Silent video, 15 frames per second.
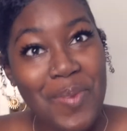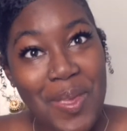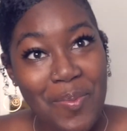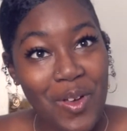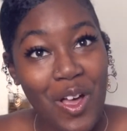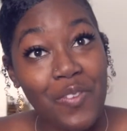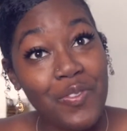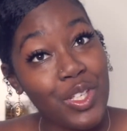
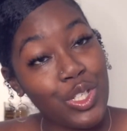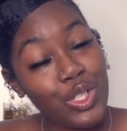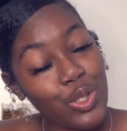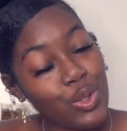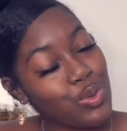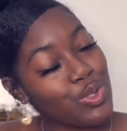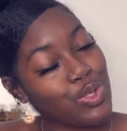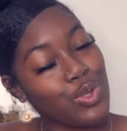people of
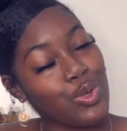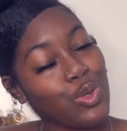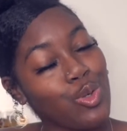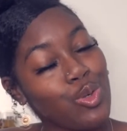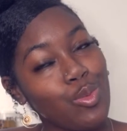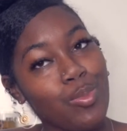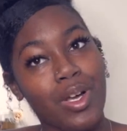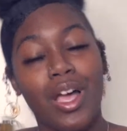
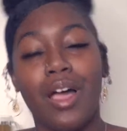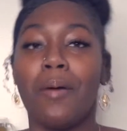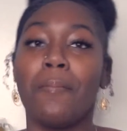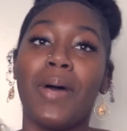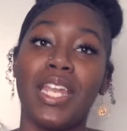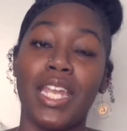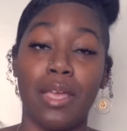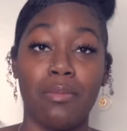YouTube,
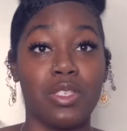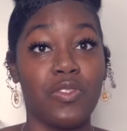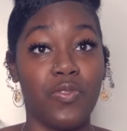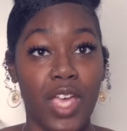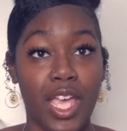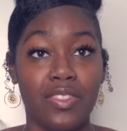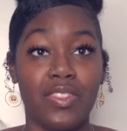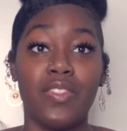my name is
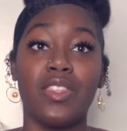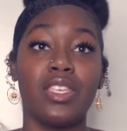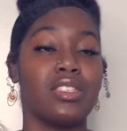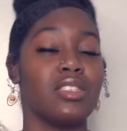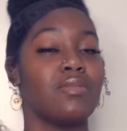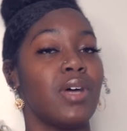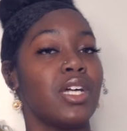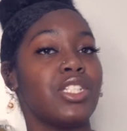Faith and this
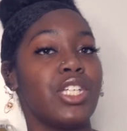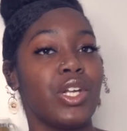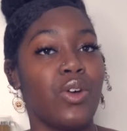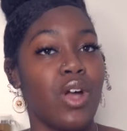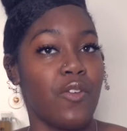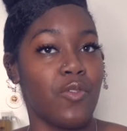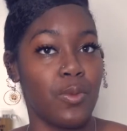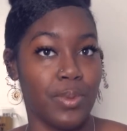is my channel
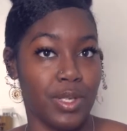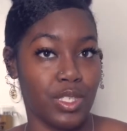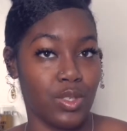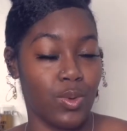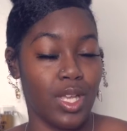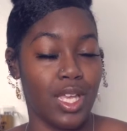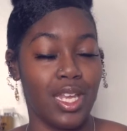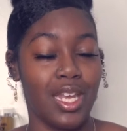Afro Peace
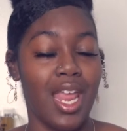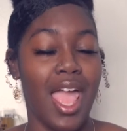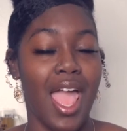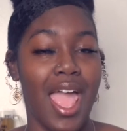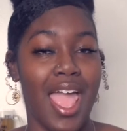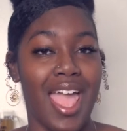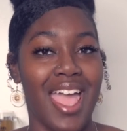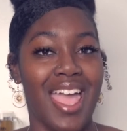Queen,
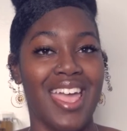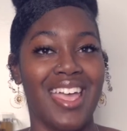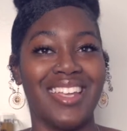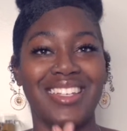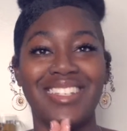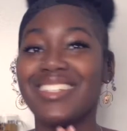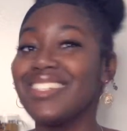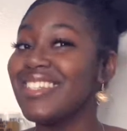
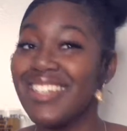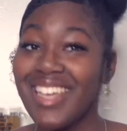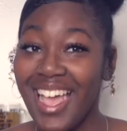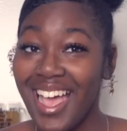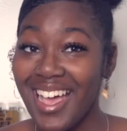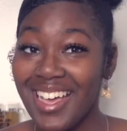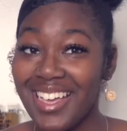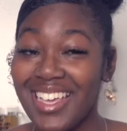and yeah,
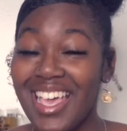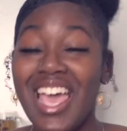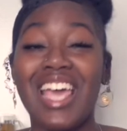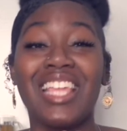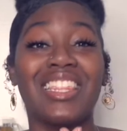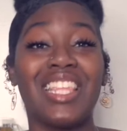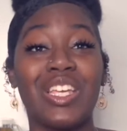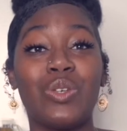
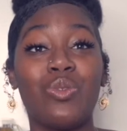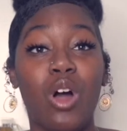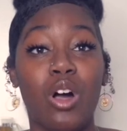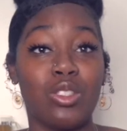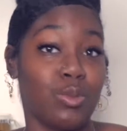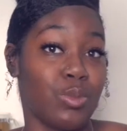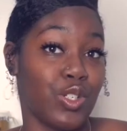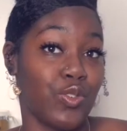thank you all
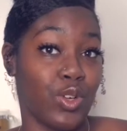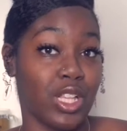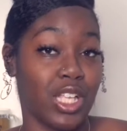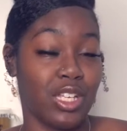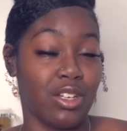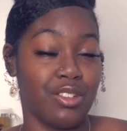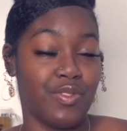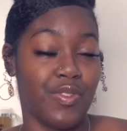so much for
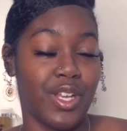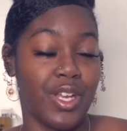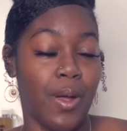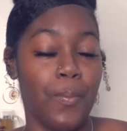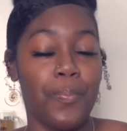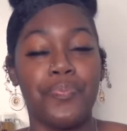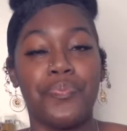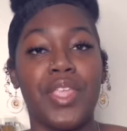clicking on this
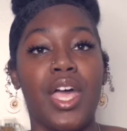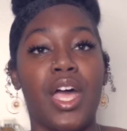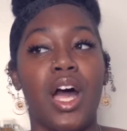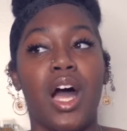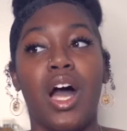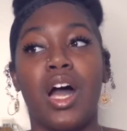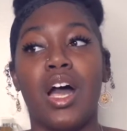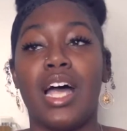video.
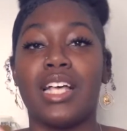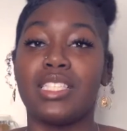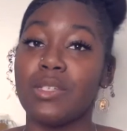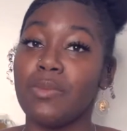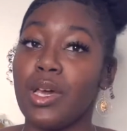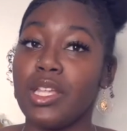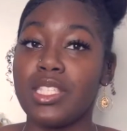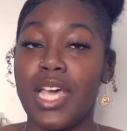As
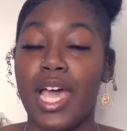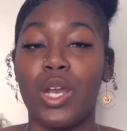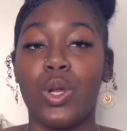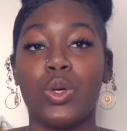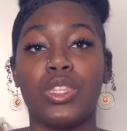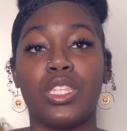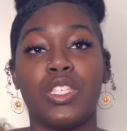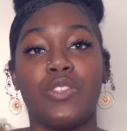seen by the
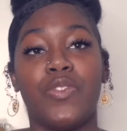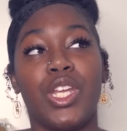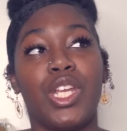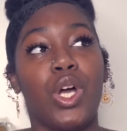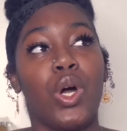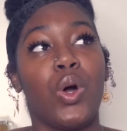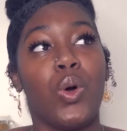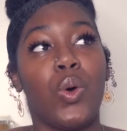title, this
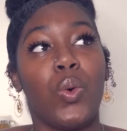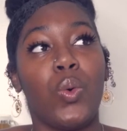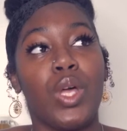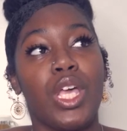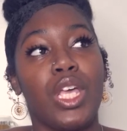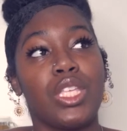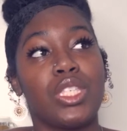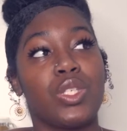video
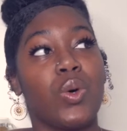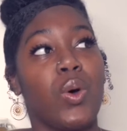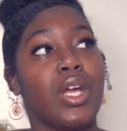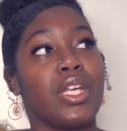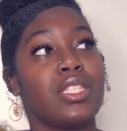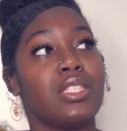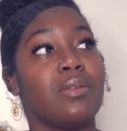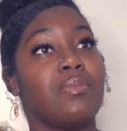is
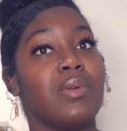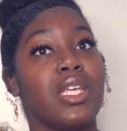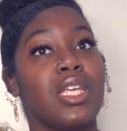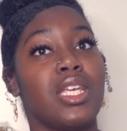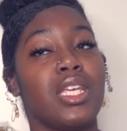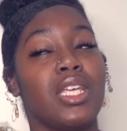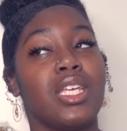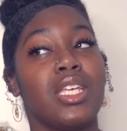going to
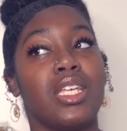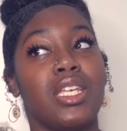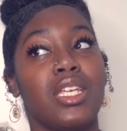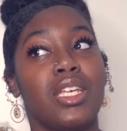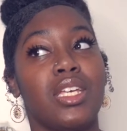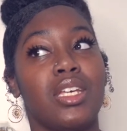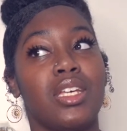be